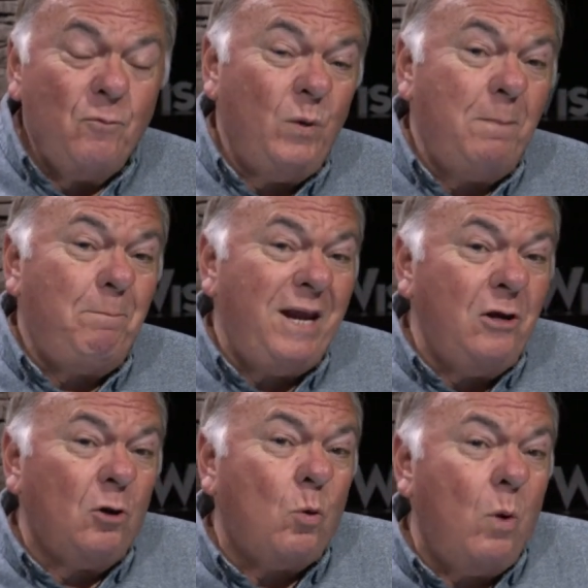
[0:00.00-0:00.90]
When
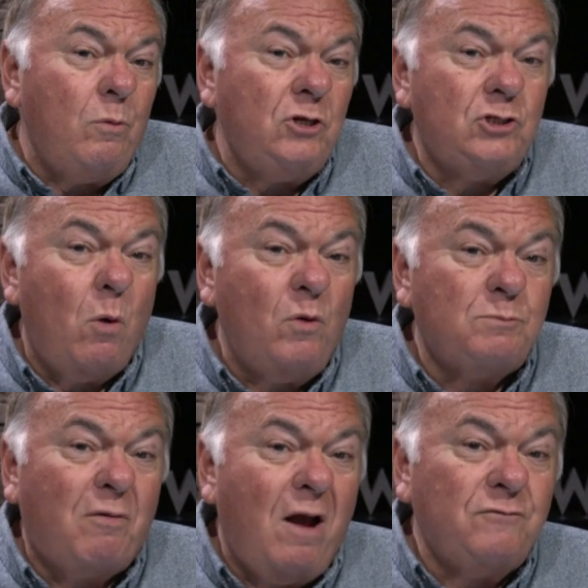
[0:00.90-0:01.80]
Peter quoted
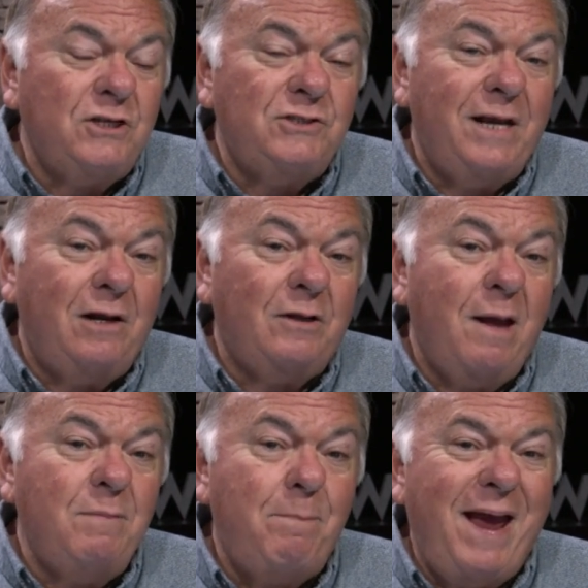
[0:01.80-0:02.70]
Joel's prophecy, said it'll
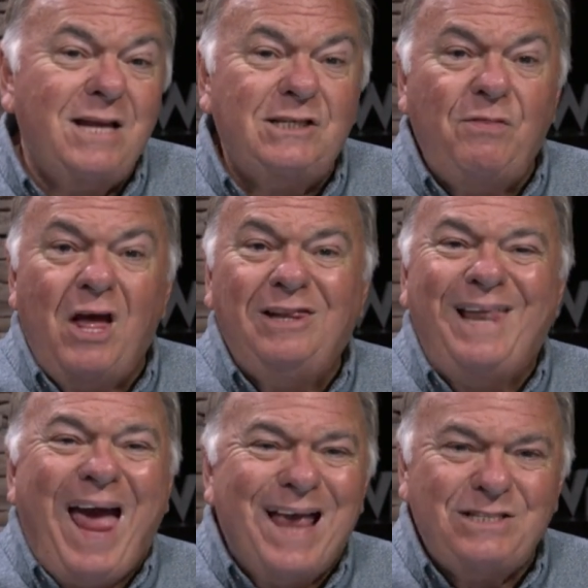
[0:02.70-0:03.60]
come to pass in the
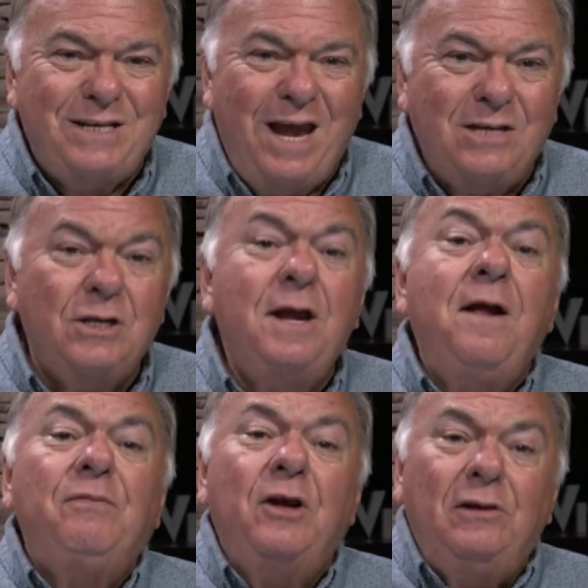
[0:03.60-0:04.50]
last days.
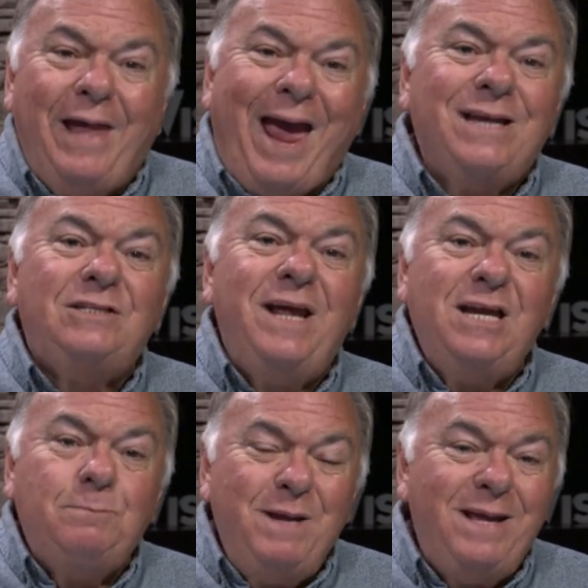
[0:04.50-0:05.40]
The last
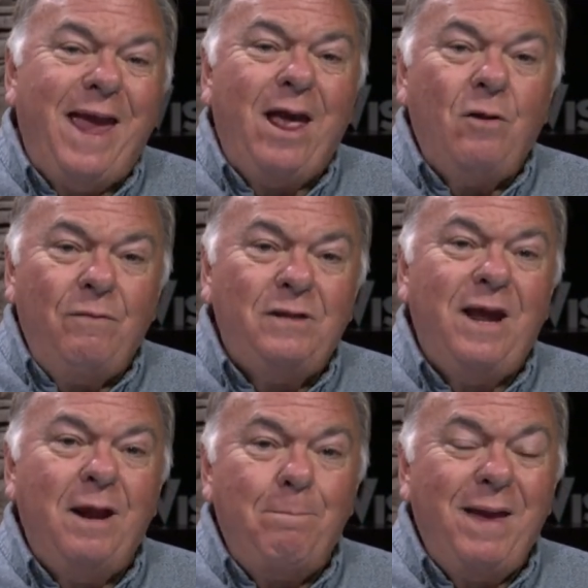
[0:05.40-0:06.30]
days began on the
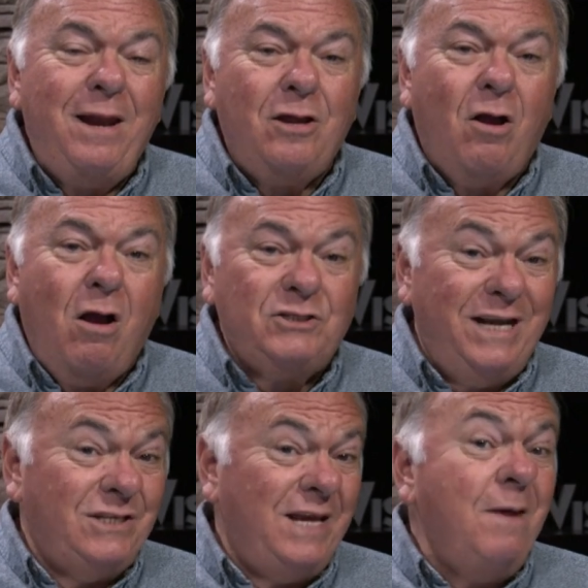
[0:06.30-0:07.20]
day of Pentecost.
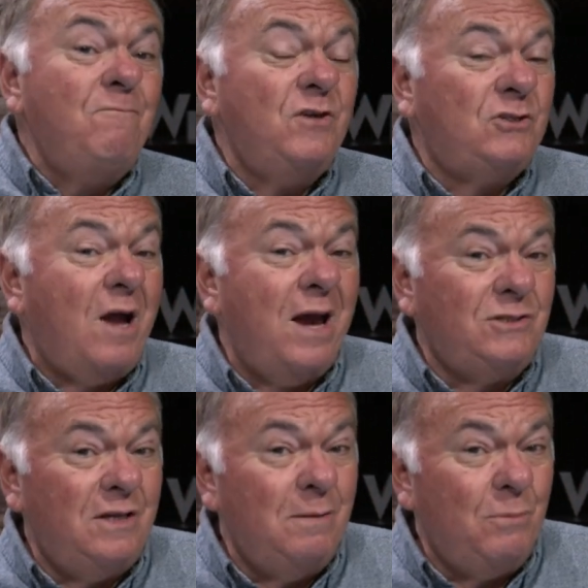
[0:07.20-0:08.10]
It's
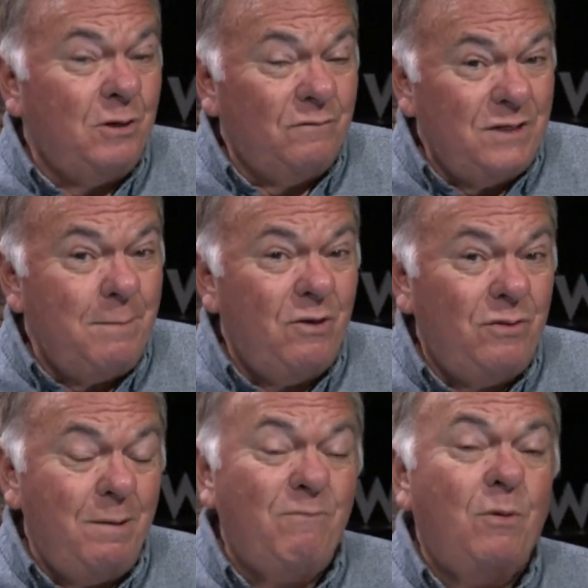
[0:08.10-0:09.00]
emphasized in the book of
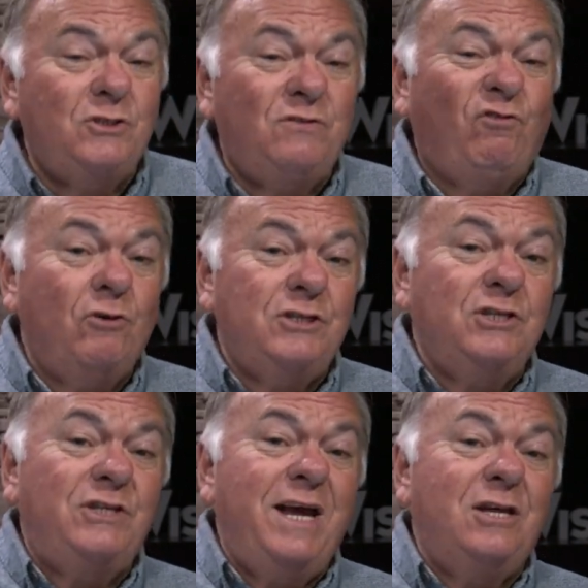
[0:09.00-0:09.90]
Timothy, both 1st
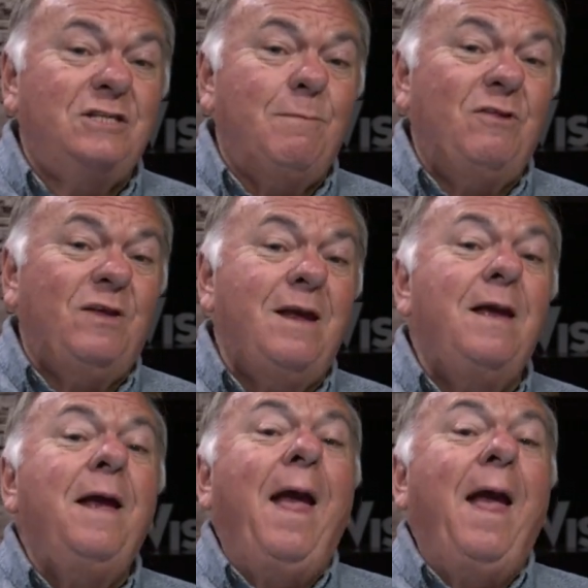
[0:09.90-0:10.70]
and 2nd Timothy.